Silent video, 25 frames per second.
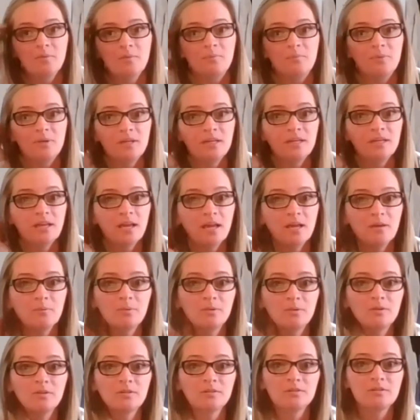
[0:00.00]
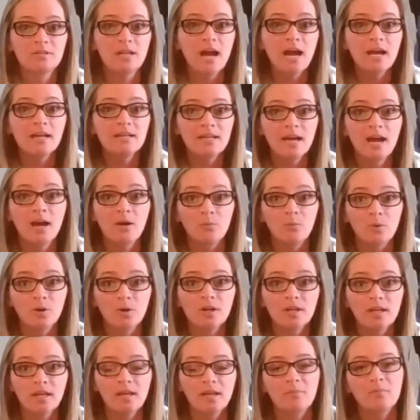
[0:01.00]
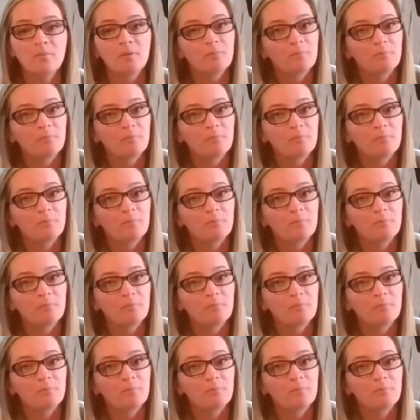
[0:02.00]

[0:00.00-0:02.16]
Being able, not working,